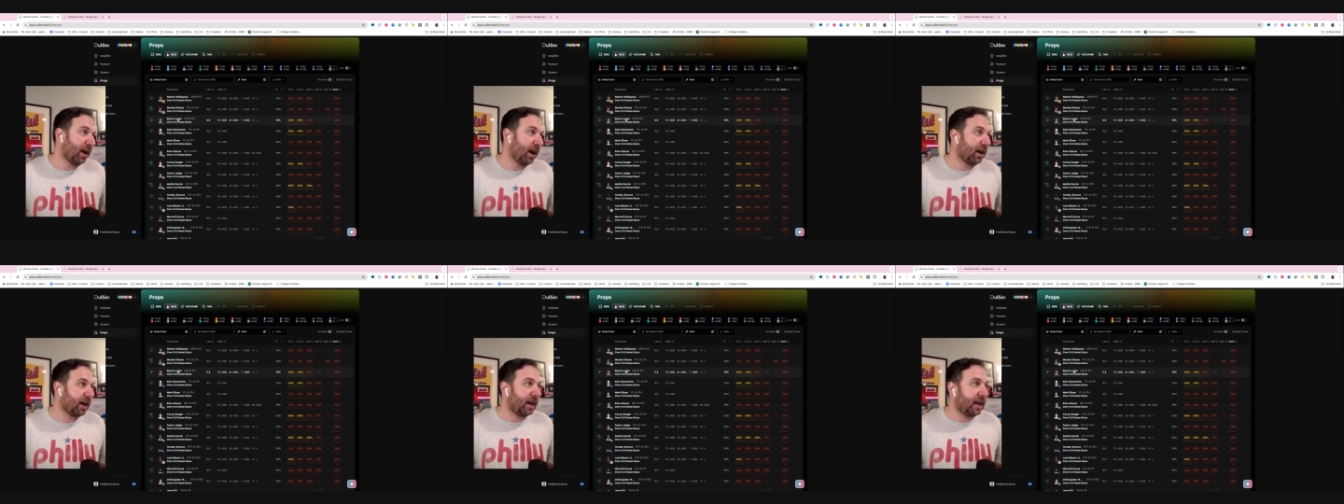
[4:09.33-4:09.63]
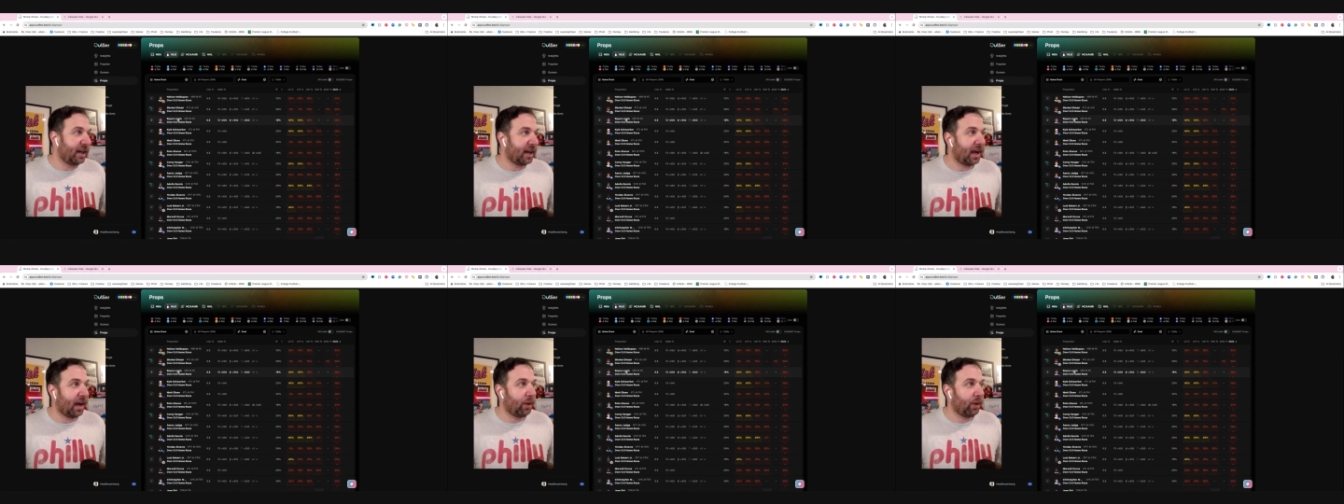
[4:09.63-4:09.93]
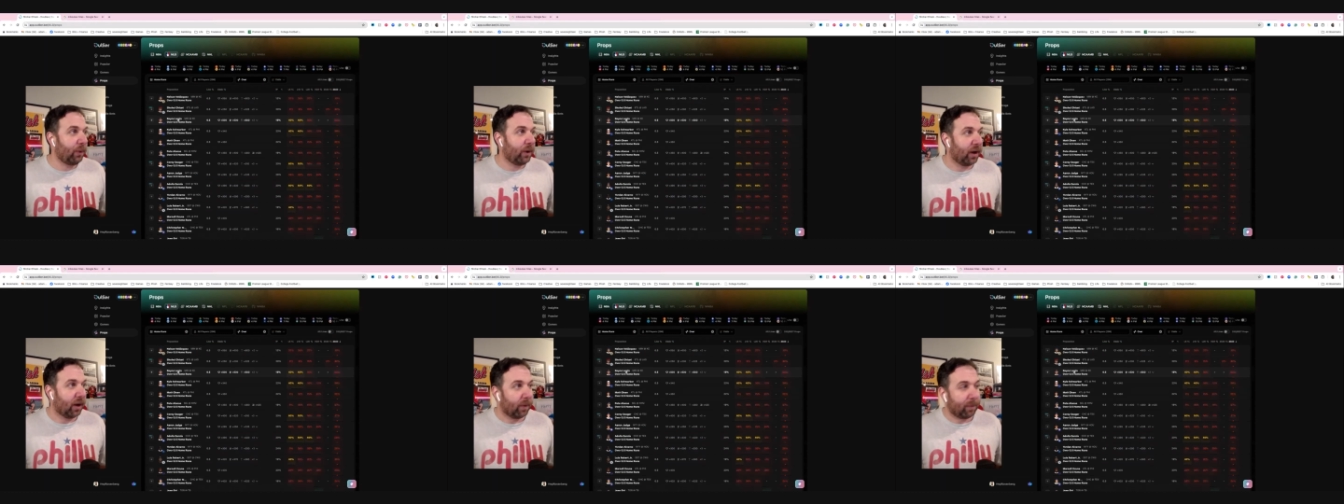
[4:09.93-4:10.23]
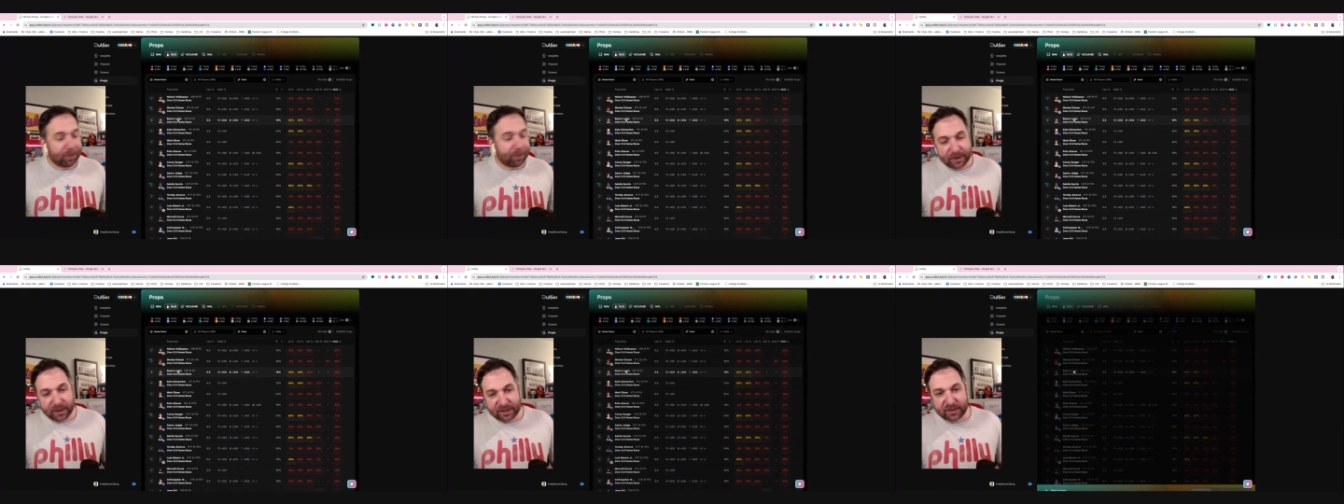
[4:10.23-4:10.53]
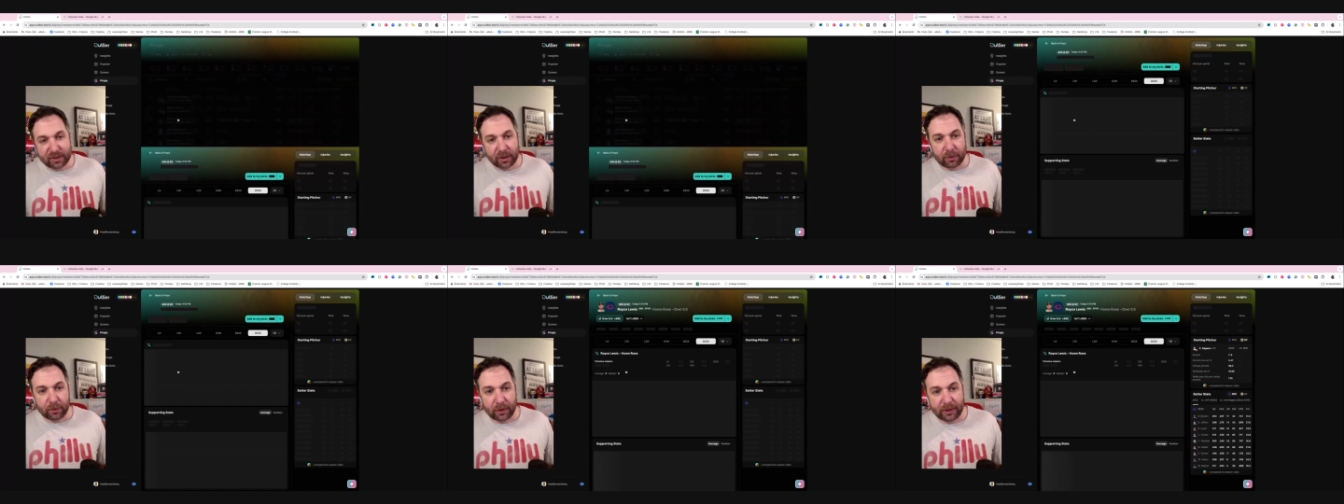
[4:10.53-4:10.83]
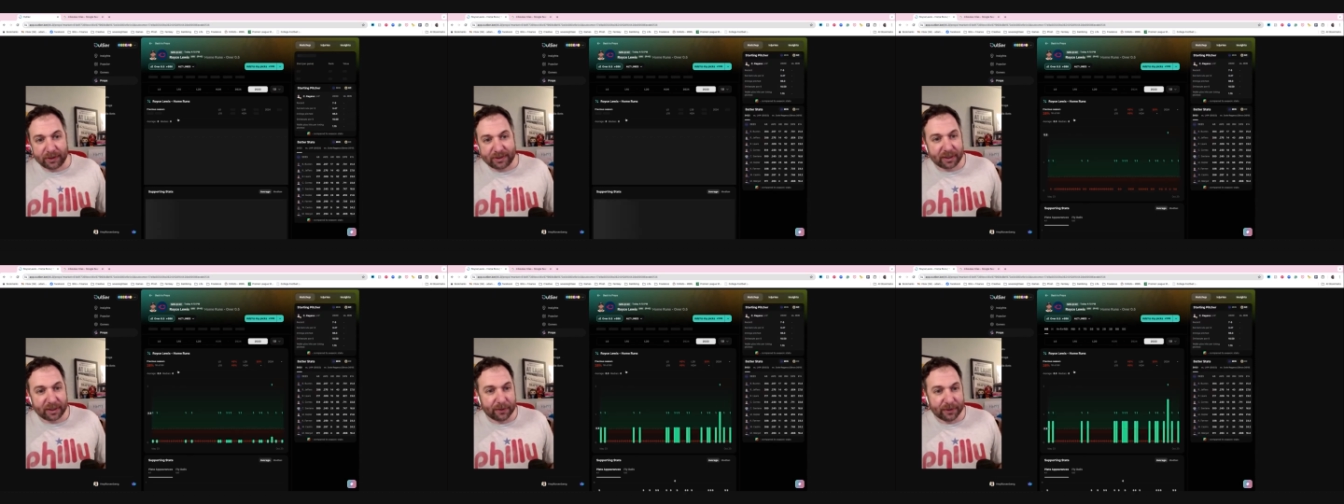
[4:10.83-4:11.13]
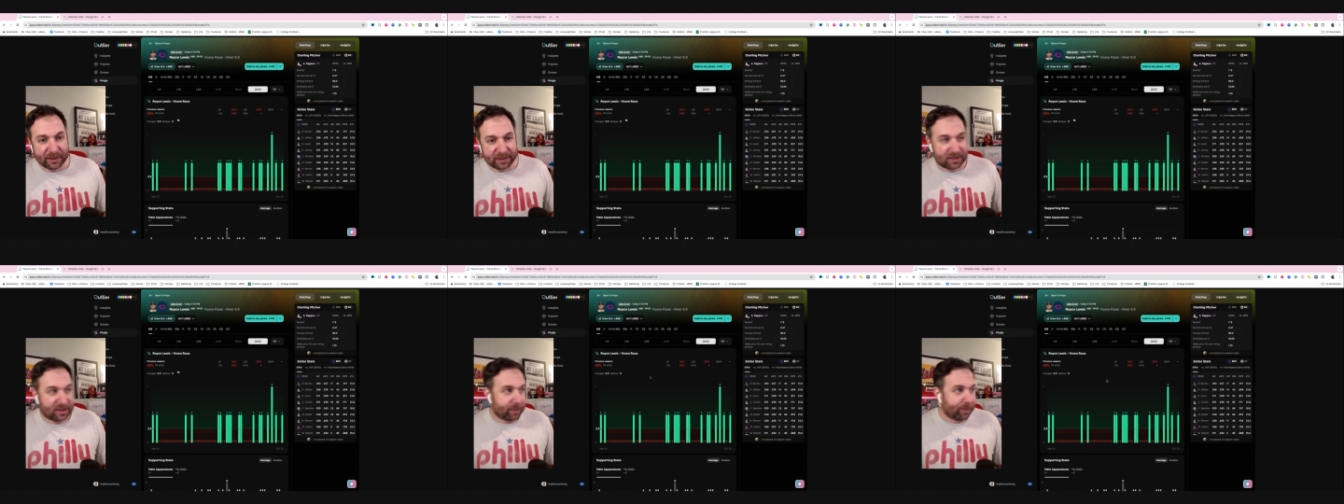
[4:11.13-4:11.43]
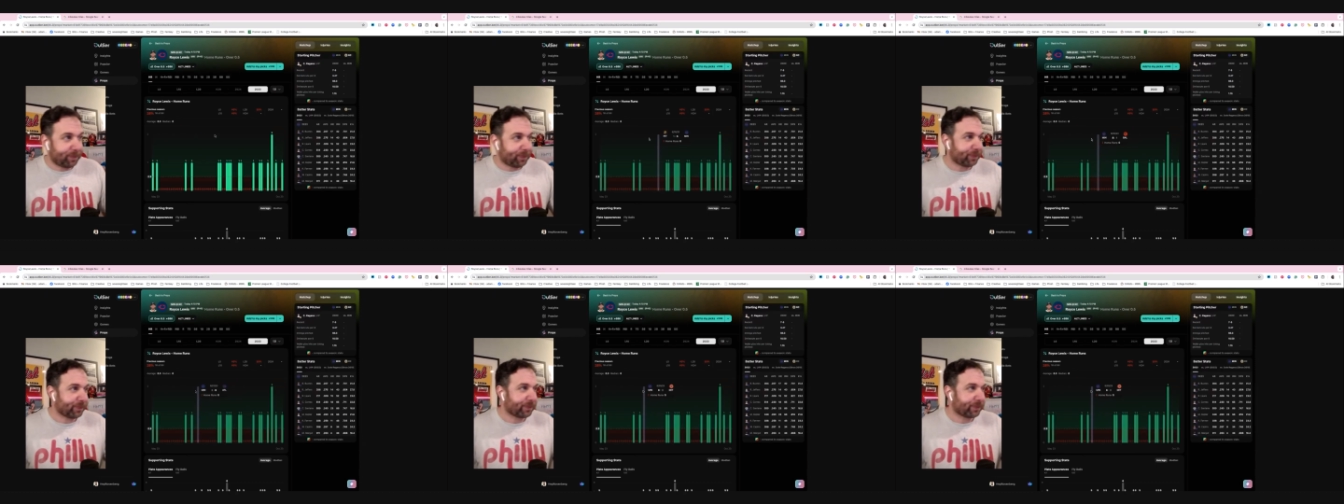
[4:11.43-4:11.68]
All right, I will. Let's go to Royce Lewis.